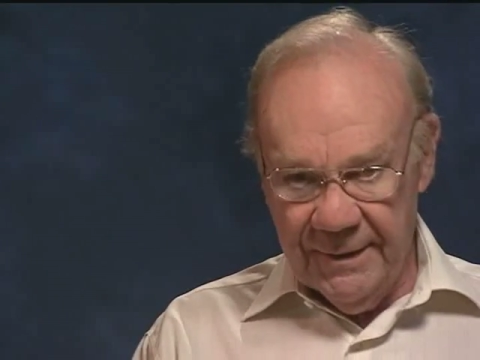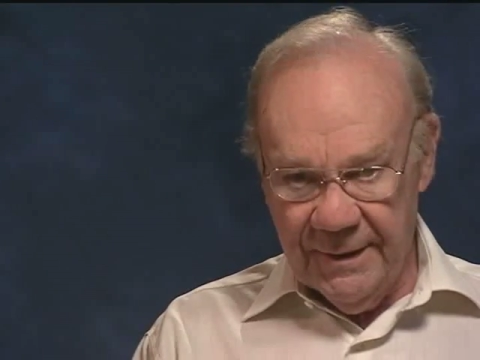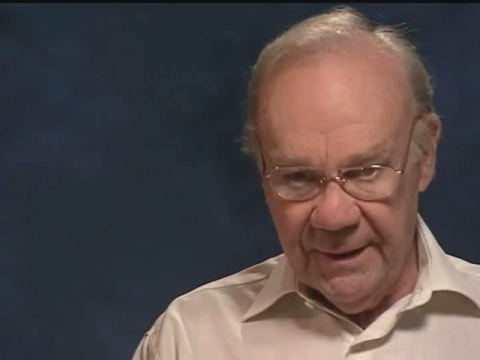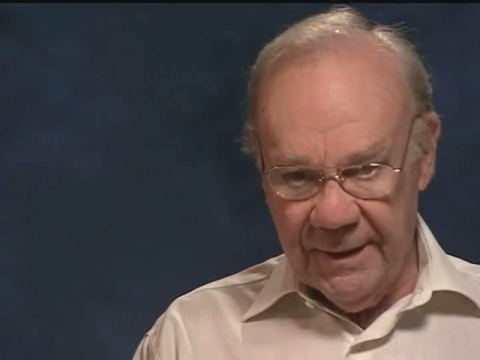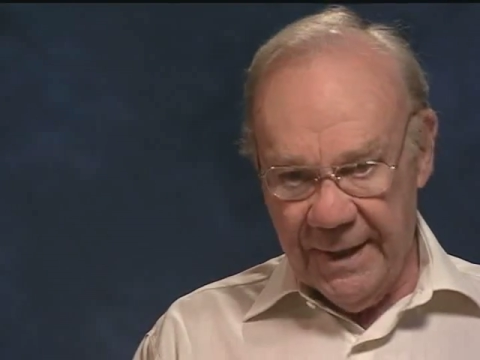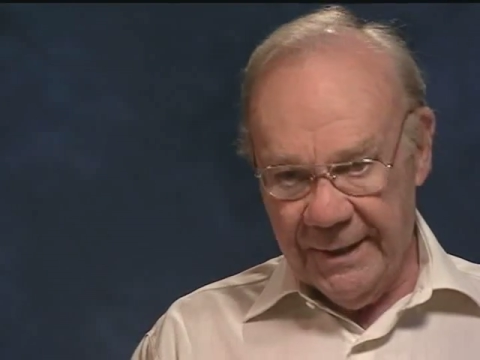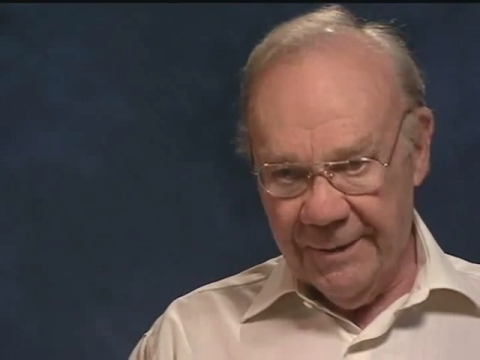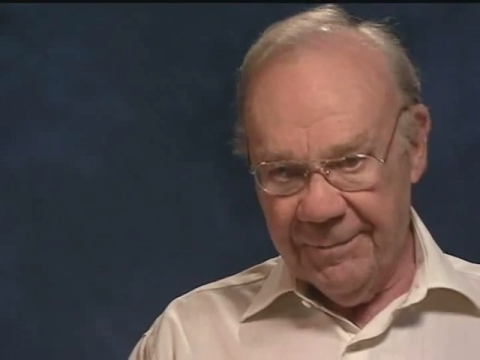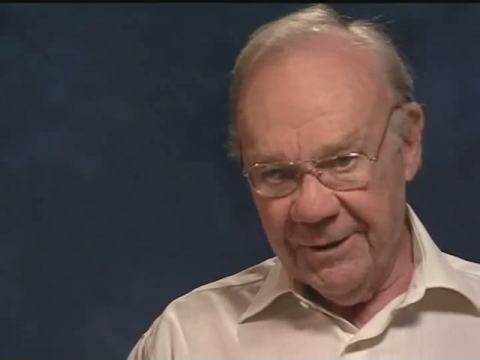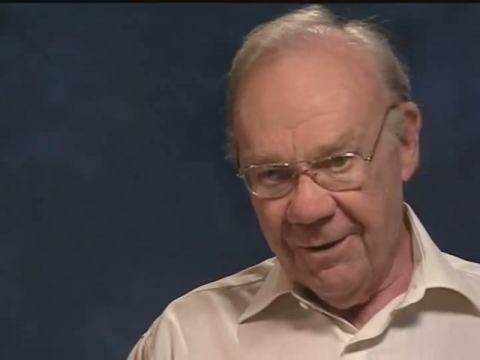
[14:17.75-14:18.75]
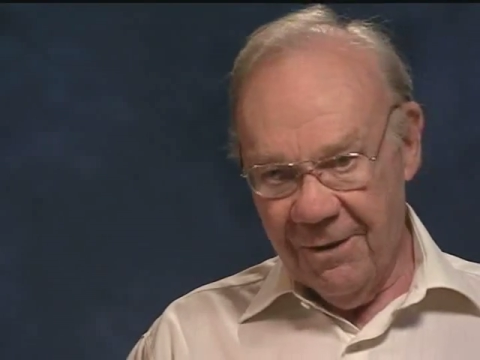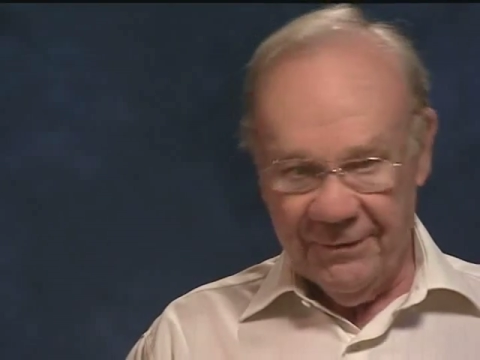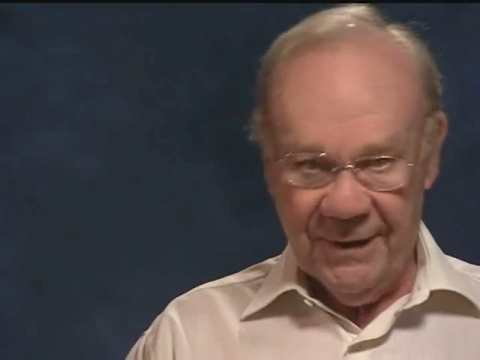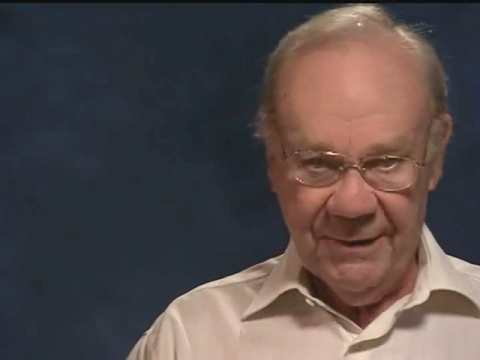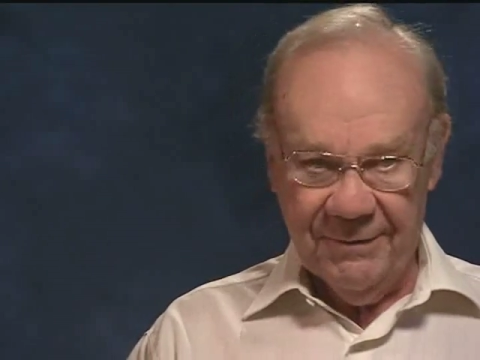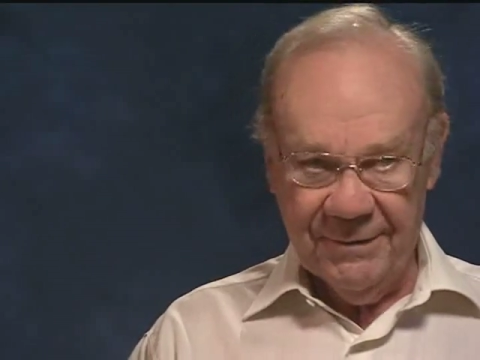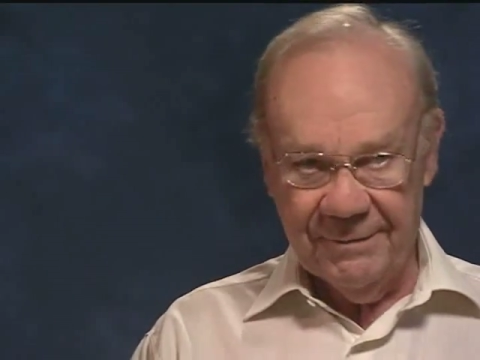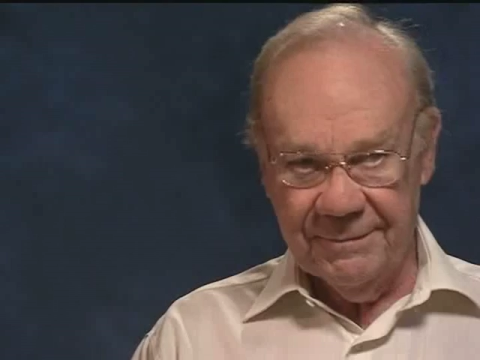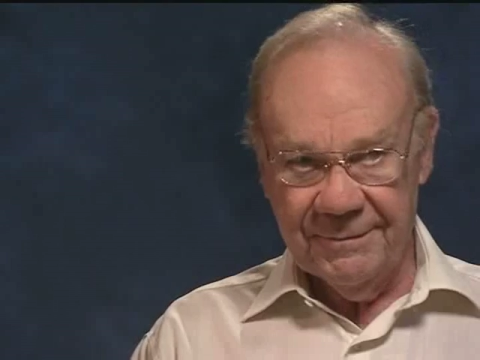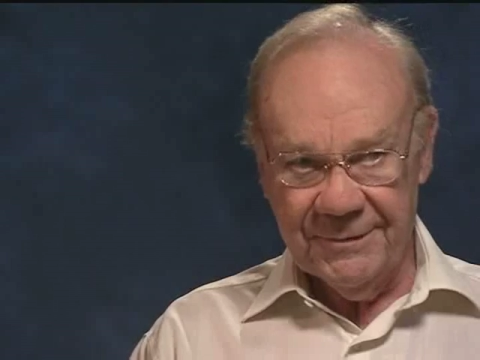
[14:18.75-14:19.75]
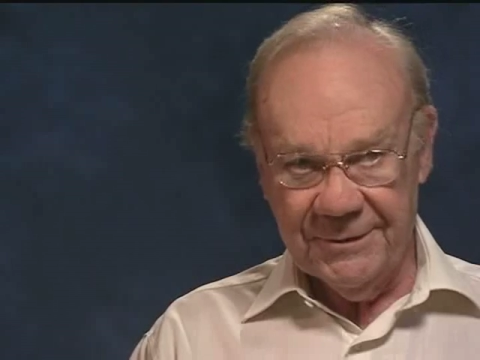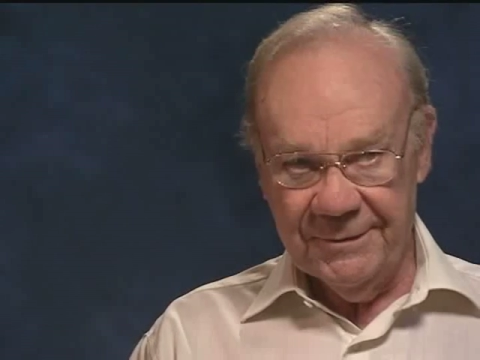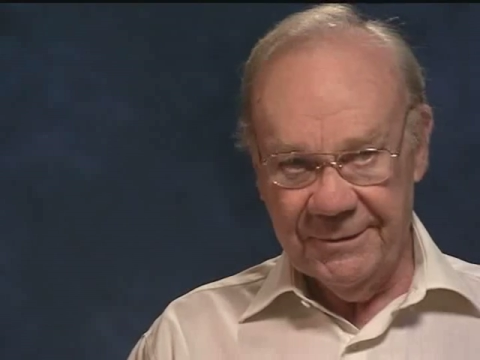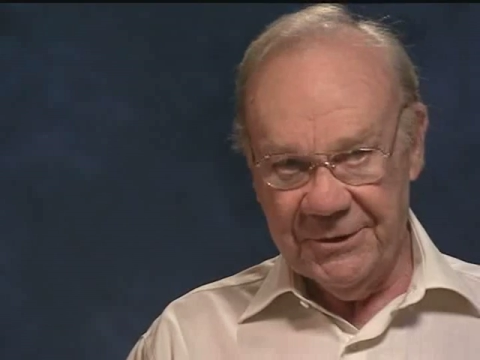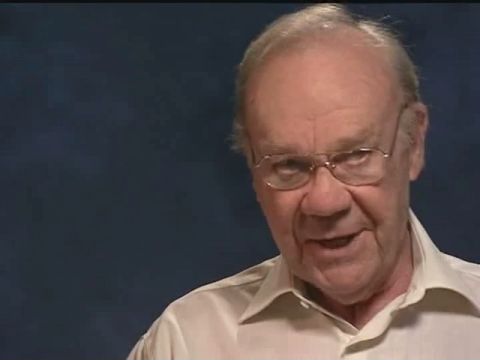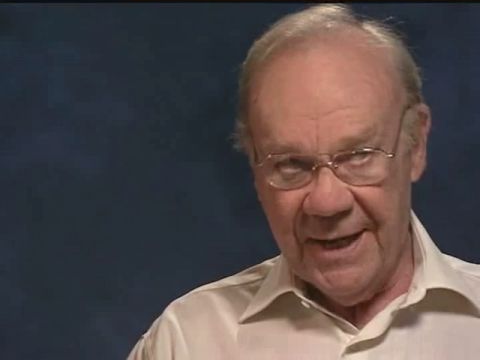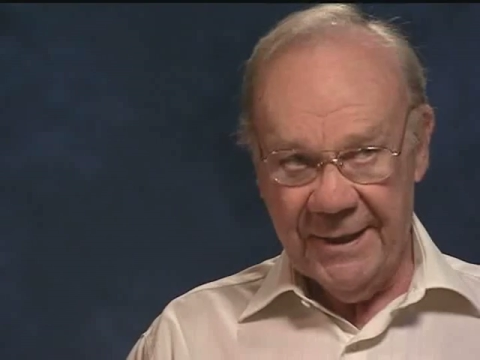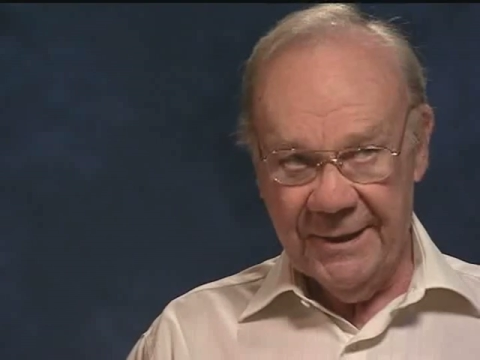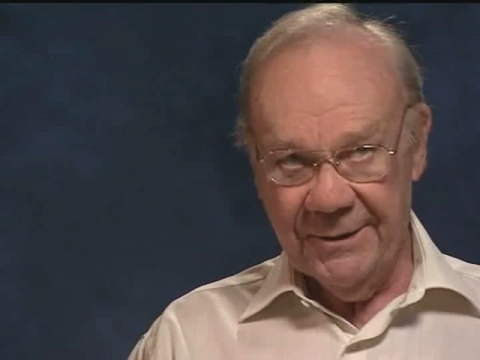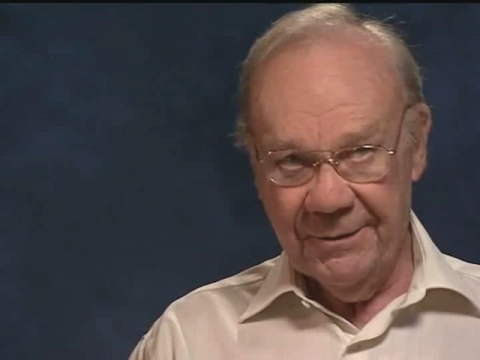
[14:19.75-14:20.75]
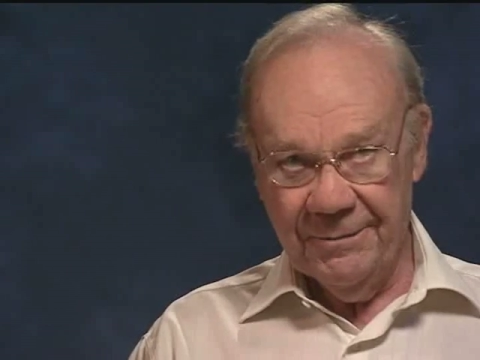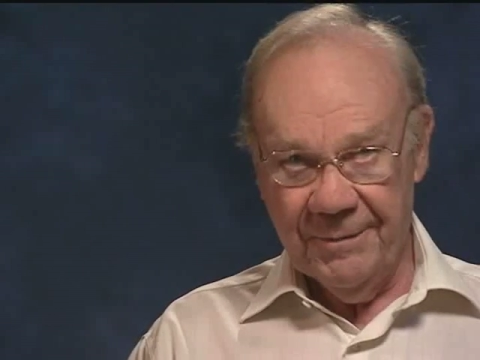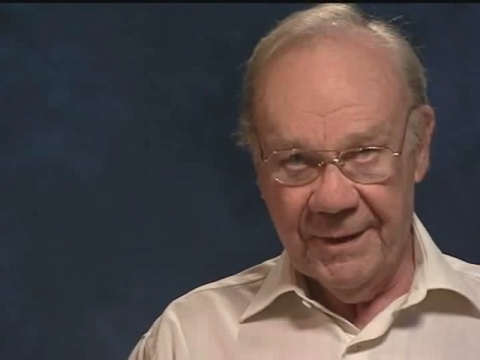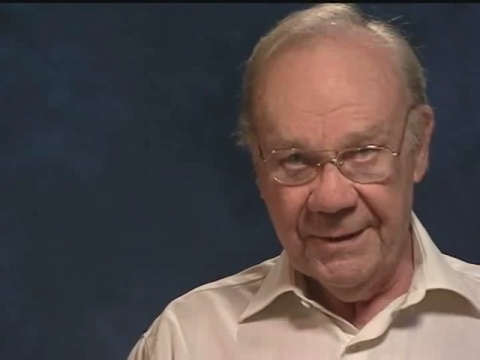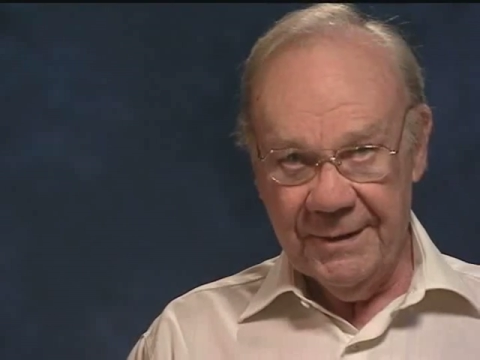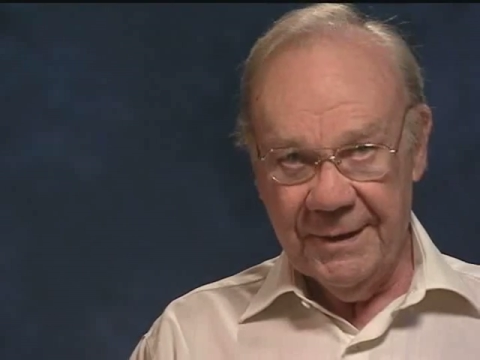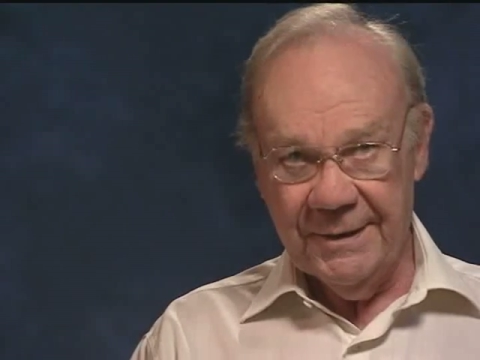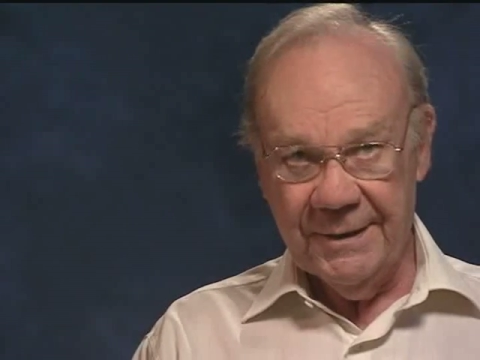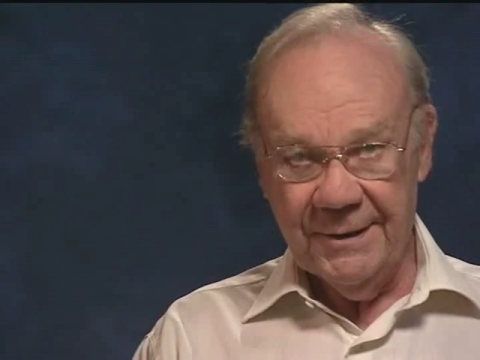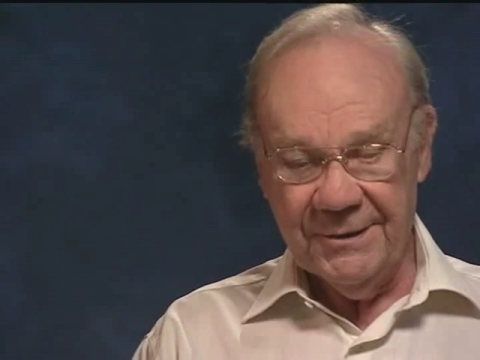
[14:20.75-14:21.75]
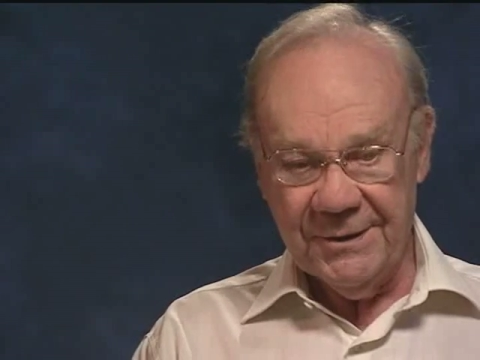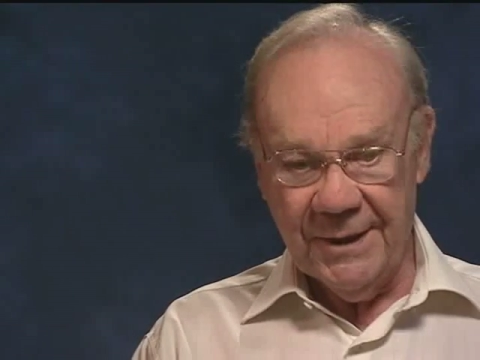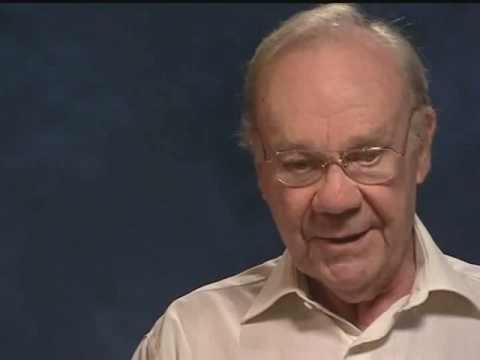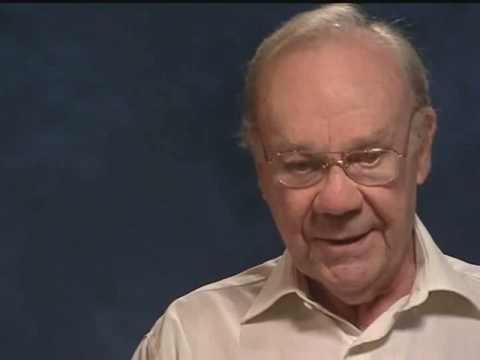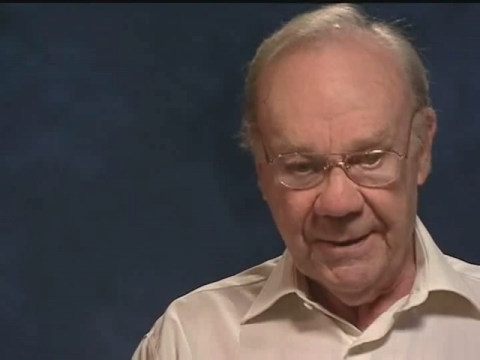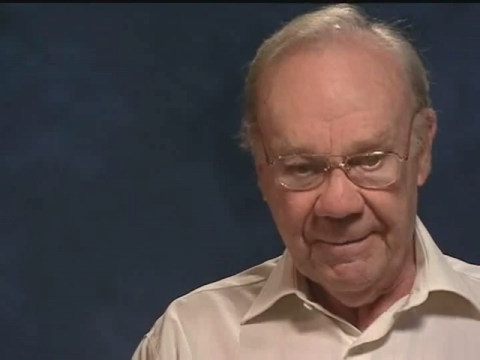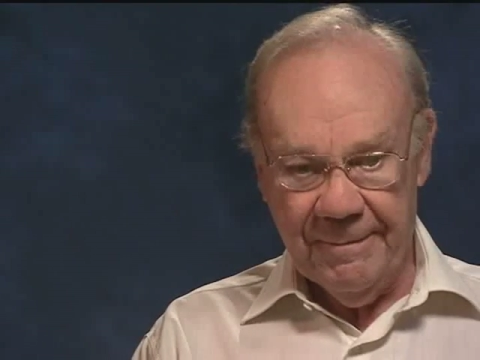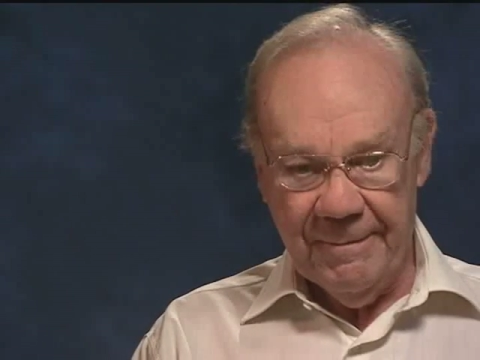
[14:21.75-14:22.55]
and had a cup of coffee and chatting a little bit, and he said,